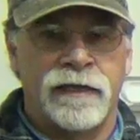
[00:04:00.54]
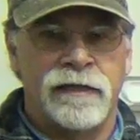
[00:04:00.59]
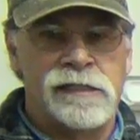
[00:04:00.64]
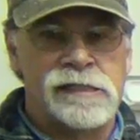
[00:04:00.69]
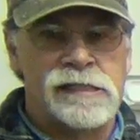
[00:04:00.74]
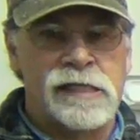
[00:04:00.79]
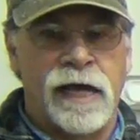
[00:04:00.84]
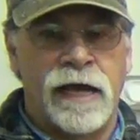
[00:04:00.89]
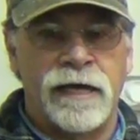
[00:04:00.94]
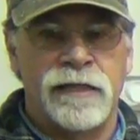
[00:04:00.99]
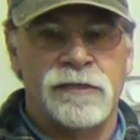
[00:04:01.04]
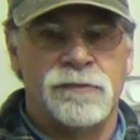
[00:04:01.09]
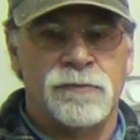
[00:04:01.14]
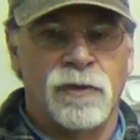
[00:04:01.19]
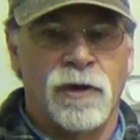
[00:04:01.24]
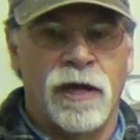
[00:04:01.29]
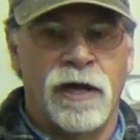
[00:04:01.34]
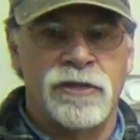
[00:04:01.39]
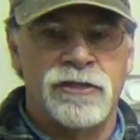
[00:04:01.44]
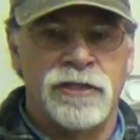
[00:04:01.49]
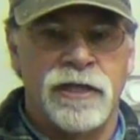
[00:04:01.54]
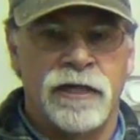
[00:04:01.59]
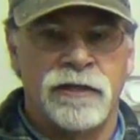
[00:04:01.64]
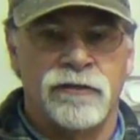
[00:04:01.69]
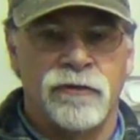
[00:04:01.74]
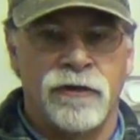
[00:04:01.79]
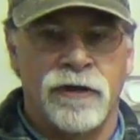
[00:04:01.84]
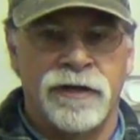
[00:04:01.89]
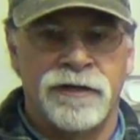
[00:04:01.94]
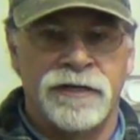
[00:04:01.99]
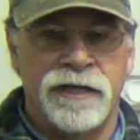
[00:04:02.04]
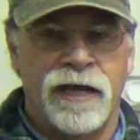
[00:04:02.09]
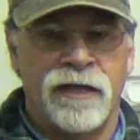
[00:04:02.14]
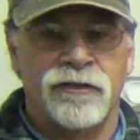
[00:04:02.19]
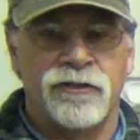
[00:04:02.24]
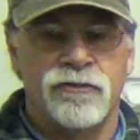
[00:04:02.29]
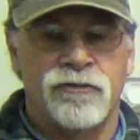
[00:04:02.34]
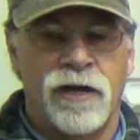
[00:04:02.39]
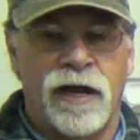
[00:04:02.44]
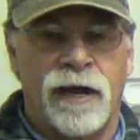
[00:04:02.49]
a science project or a
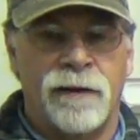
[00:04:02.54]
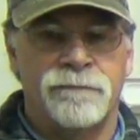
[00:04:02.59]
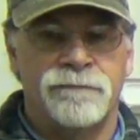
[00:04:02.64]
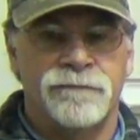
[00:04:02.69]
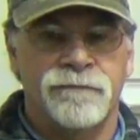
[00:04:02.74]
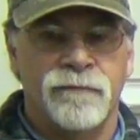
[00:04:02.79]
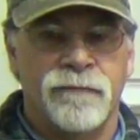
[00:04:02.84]
death trap,